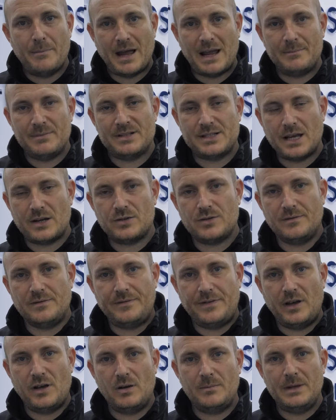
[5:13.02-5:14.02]
paint protection
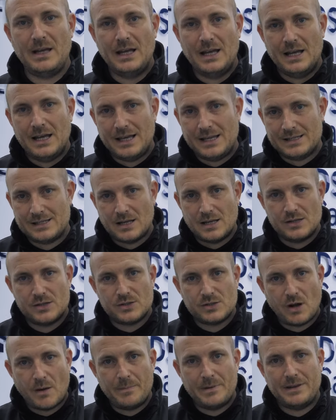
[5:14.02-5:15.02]
film is
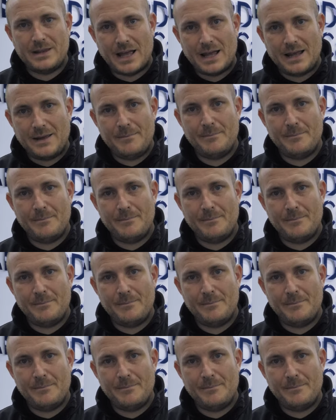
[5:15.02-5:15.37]
stopping that